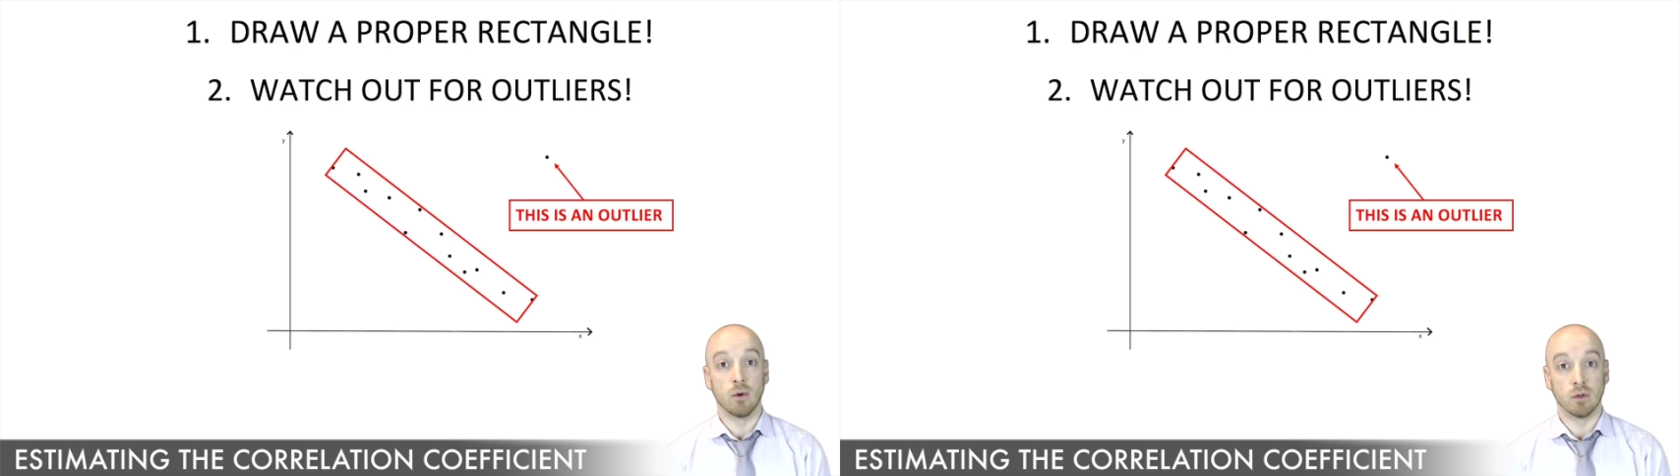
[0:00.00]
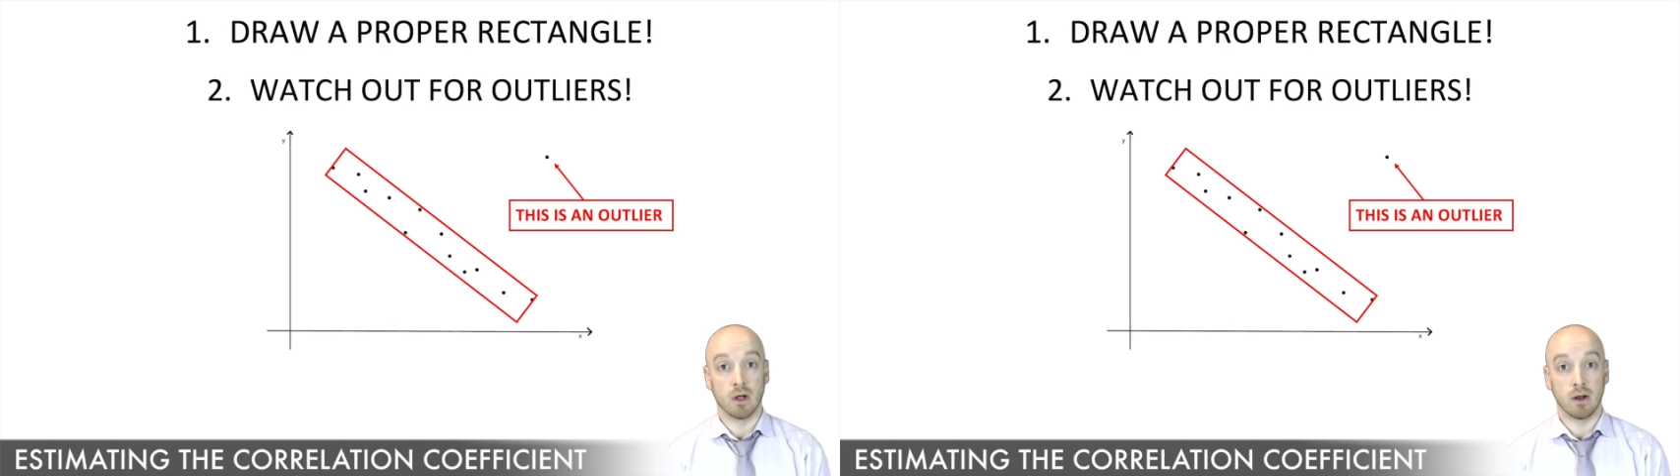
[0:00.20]

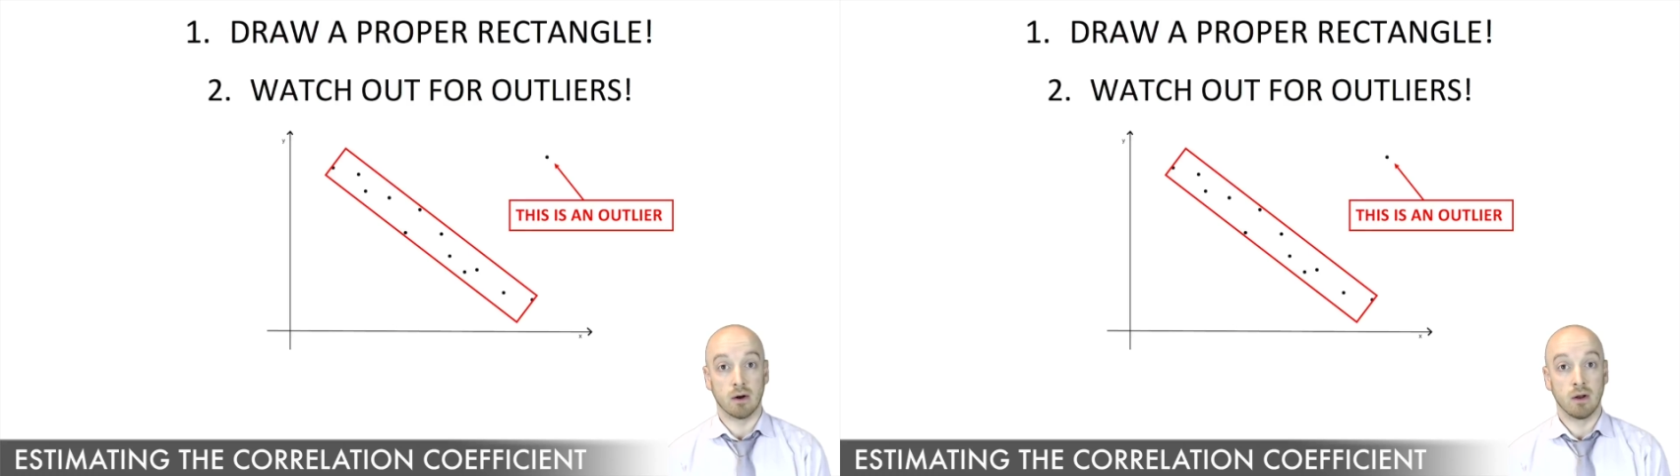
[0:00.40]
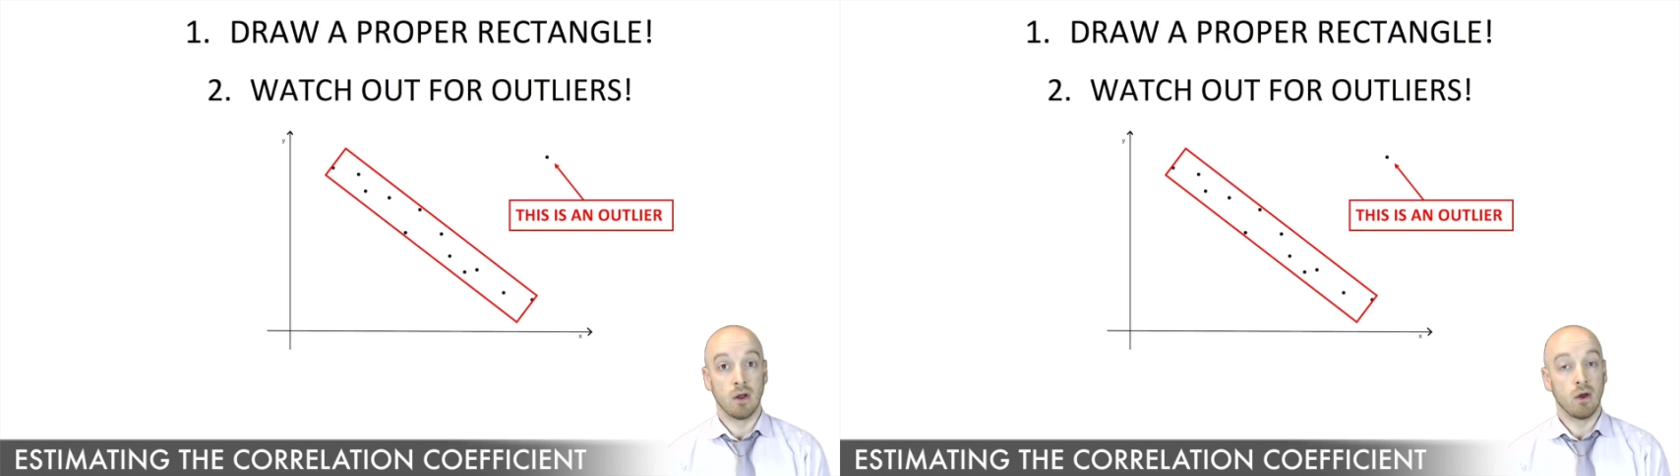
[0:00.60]

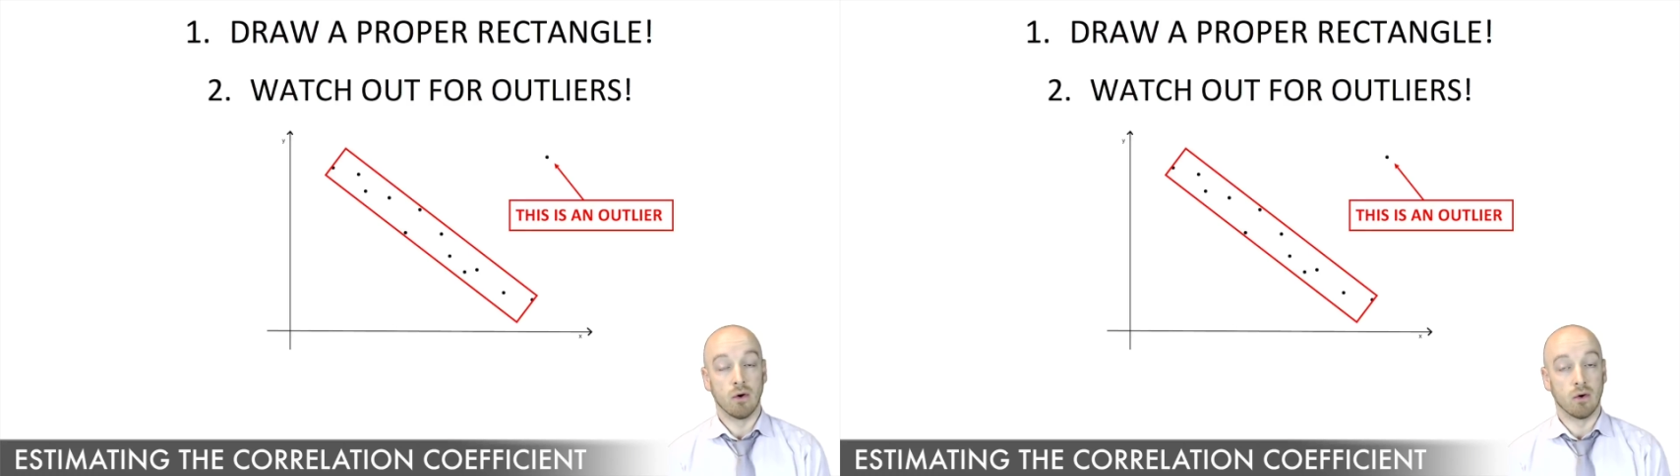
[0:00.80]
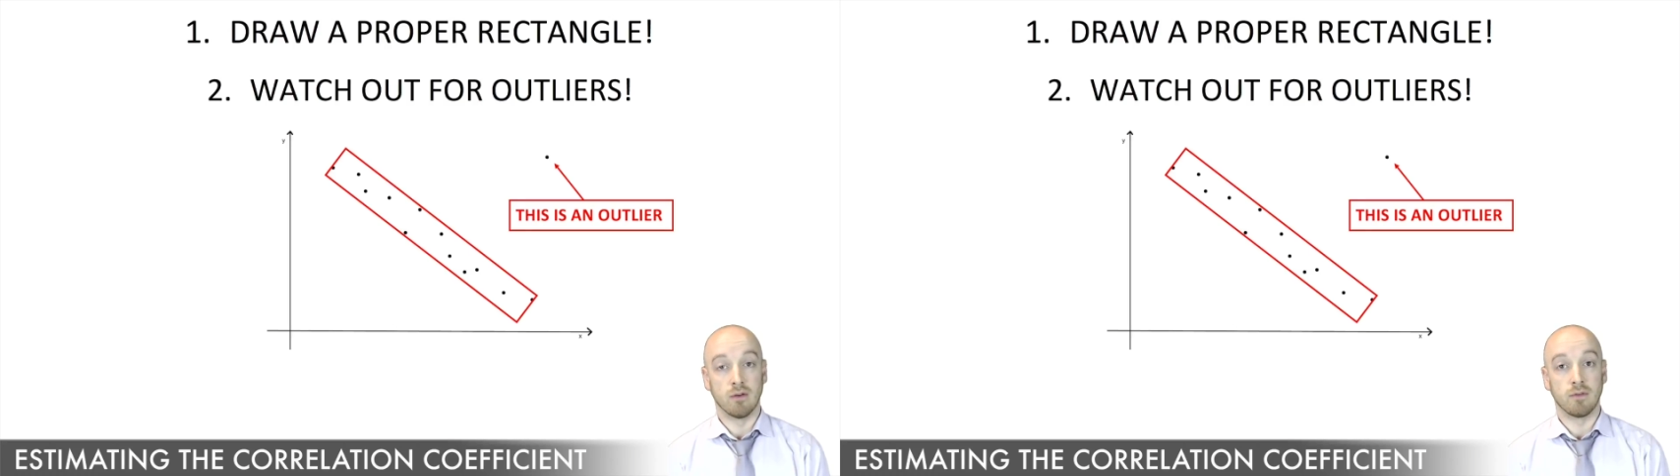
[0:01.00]
outlier
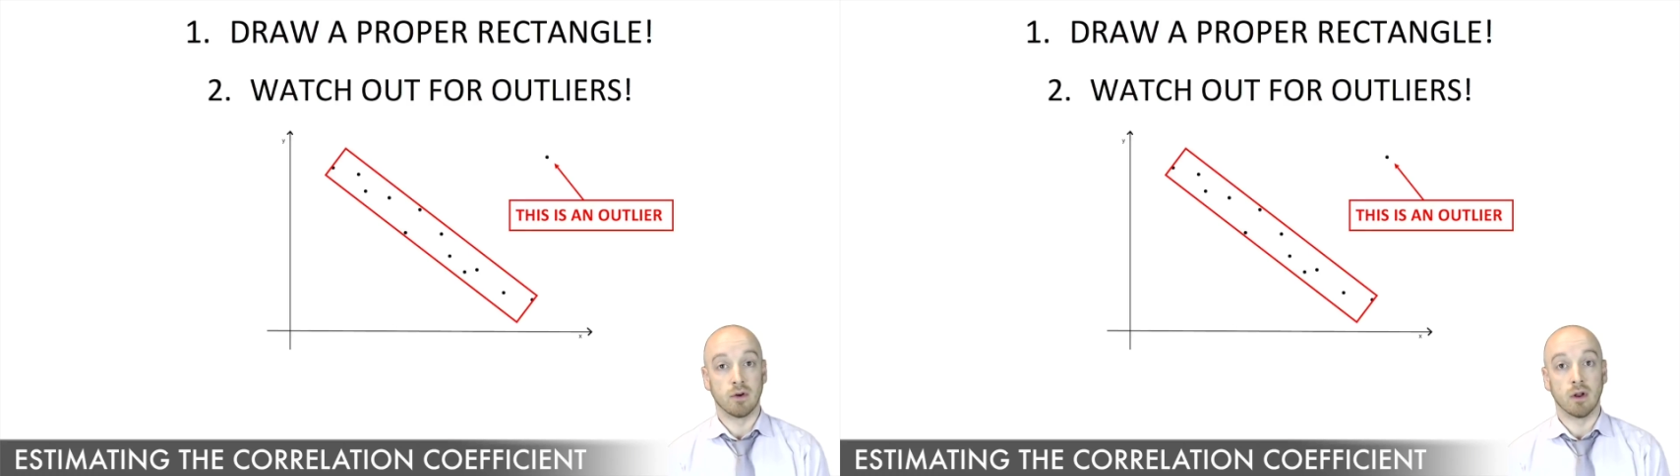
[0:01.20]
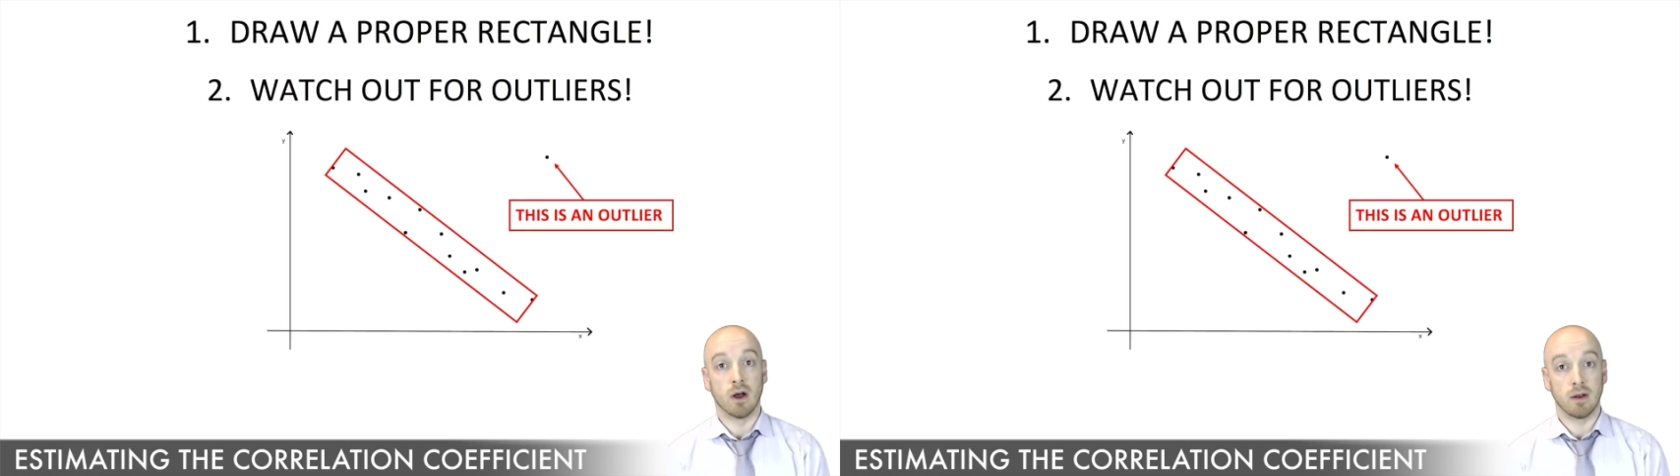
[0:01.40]
or if
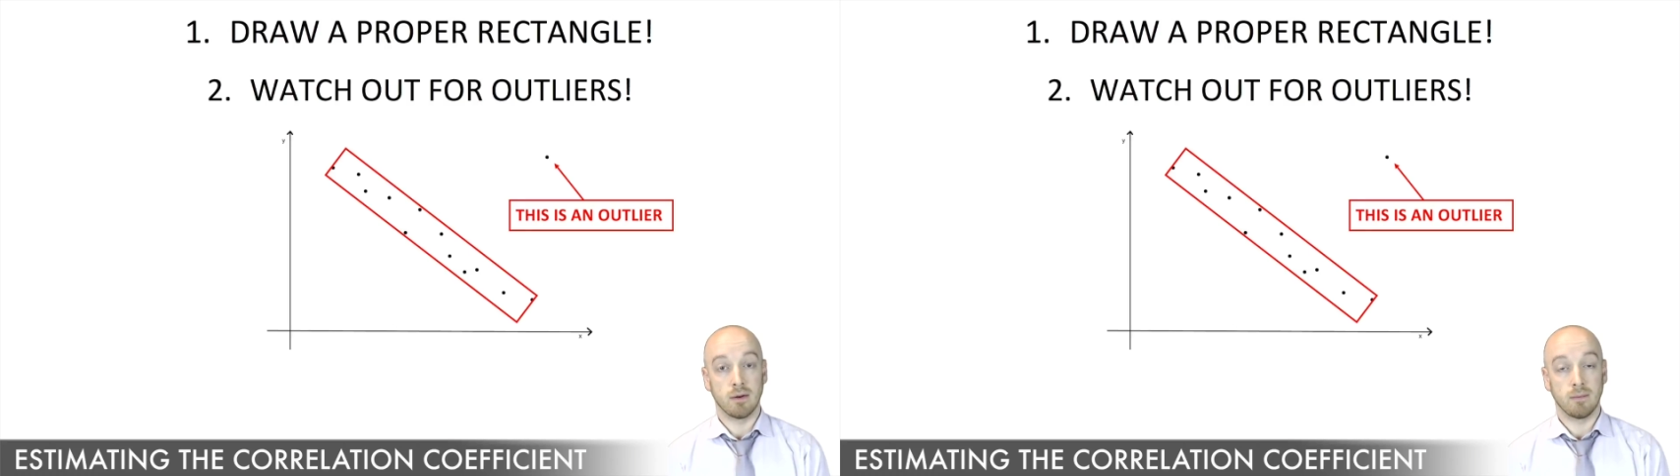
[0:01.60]
you're not.